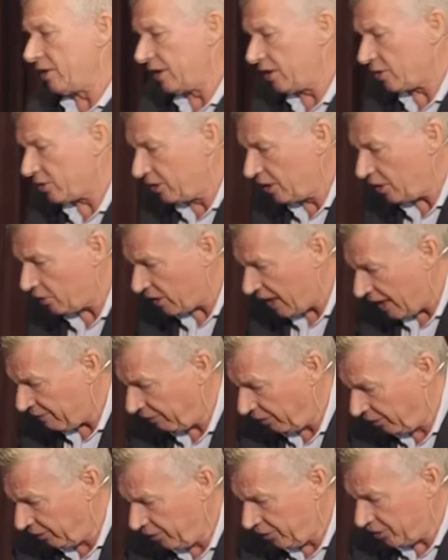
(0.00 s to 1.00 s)
This
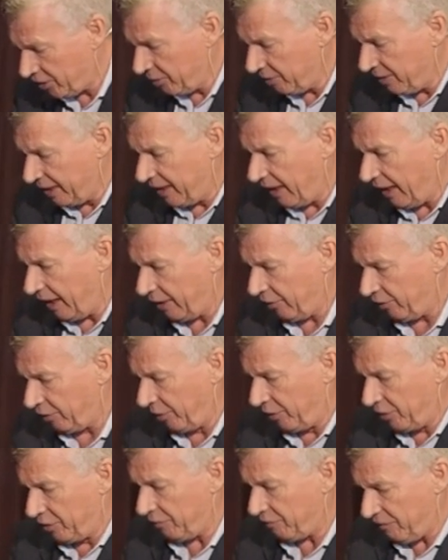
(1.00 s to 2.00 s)
evolution we're going
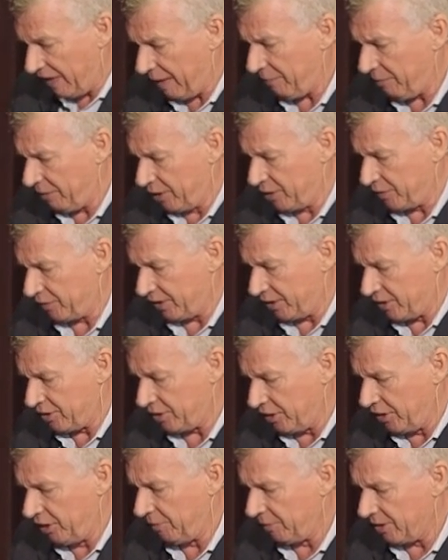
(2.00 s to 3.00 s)
through is fabulous for
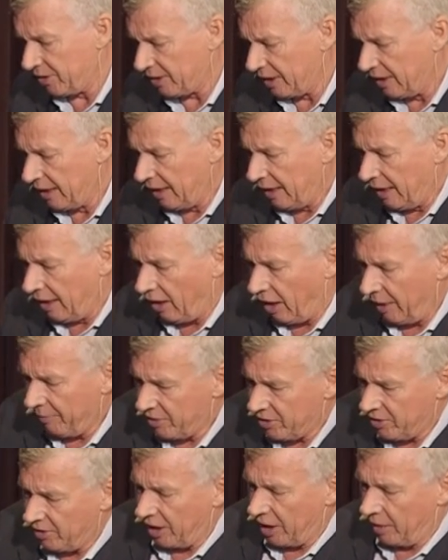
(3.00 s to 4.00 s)
consumers. I'm
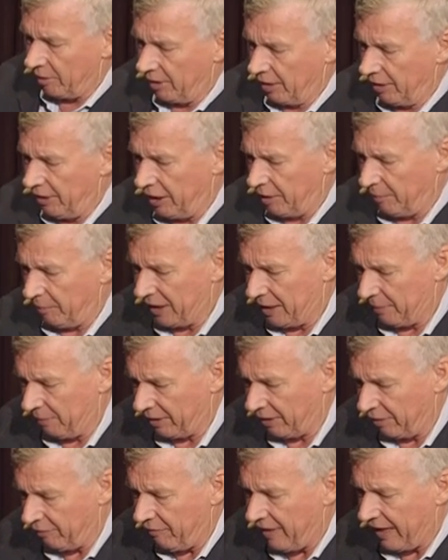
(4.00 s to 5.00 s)
just trying to alert people
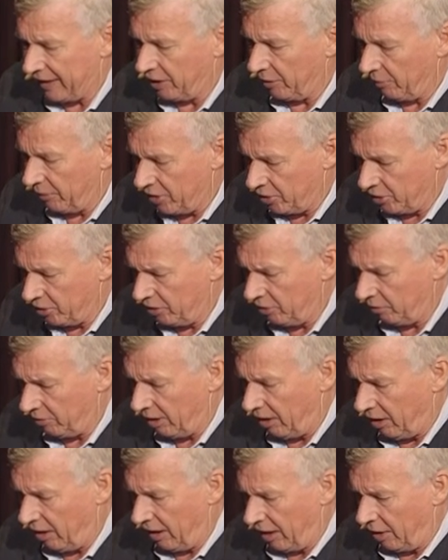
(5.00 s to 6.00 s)
to the fact that we shouldn't
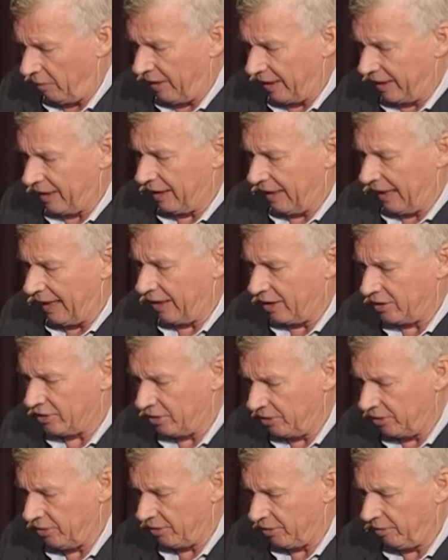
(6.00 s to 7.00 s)
rely on regulators
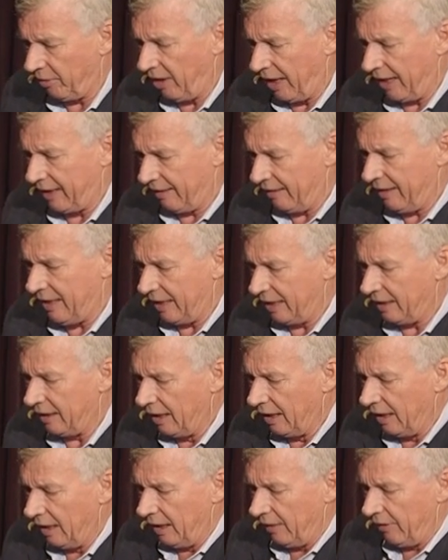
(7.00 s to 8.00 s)
to do the right thing.
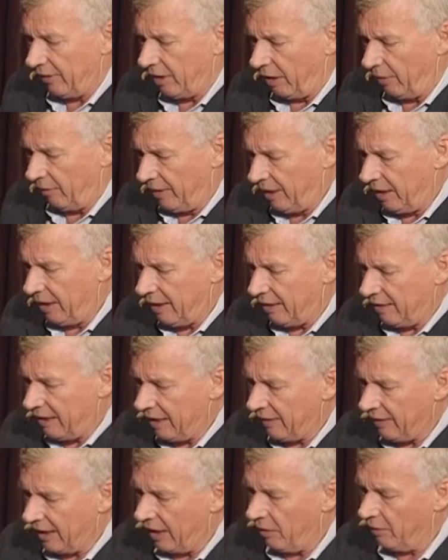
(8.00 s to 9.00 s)
That I really
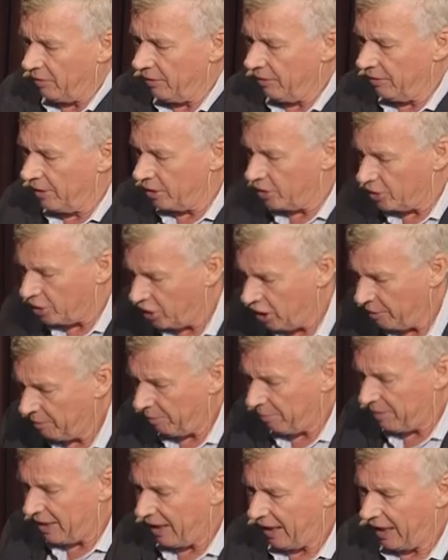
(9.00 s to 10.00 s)
think, though, that
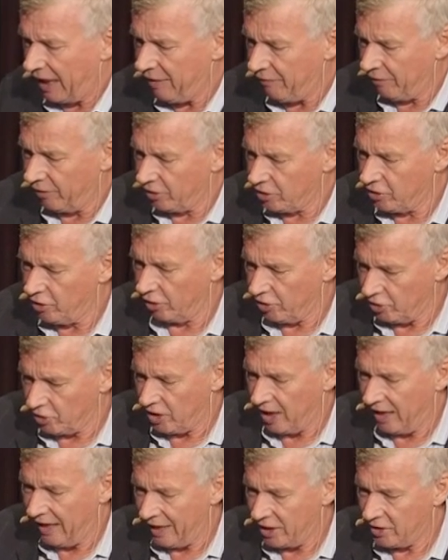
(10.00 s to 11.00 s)
human behaviour has not
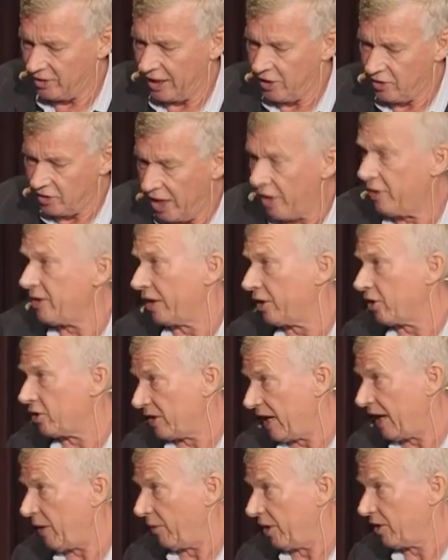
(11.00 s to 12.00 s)
changed. They don't
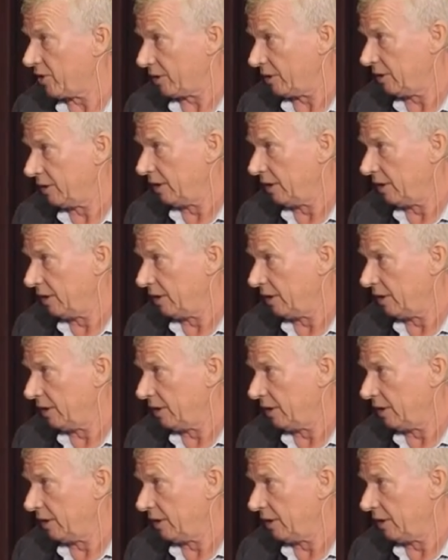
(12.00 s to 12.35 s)
understand risk.